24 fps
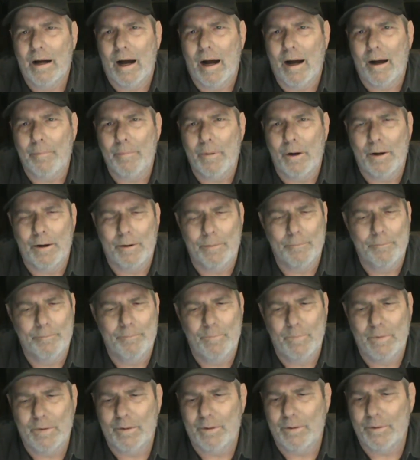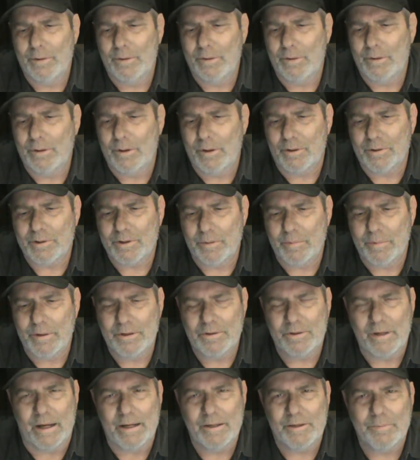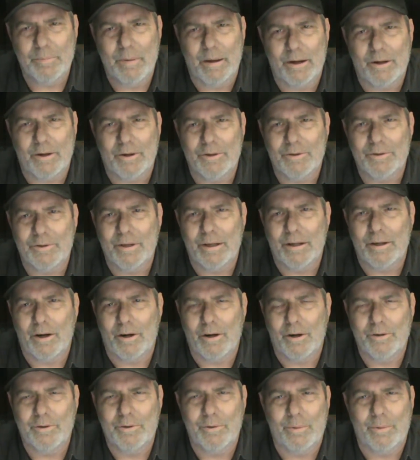Some of these ice makers that are